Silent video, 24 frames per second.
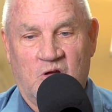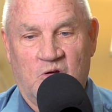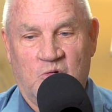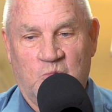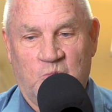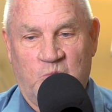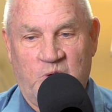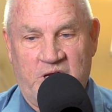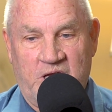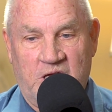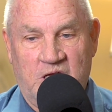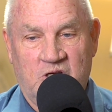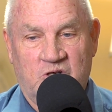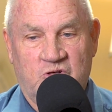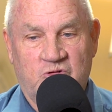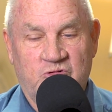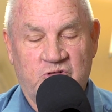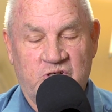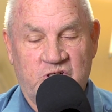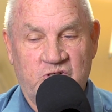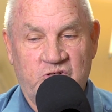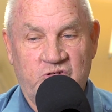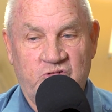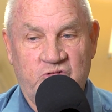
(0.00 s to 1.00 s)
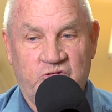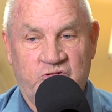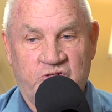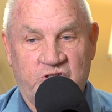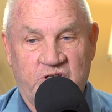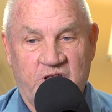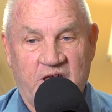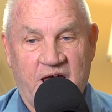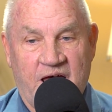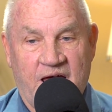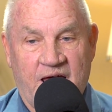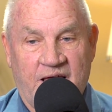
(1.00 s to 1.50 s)
we
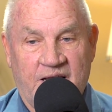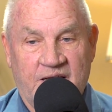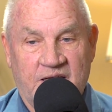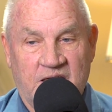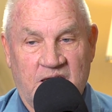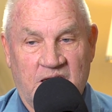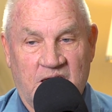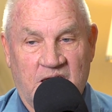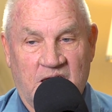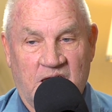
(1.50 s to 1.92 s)
introduced that, uh,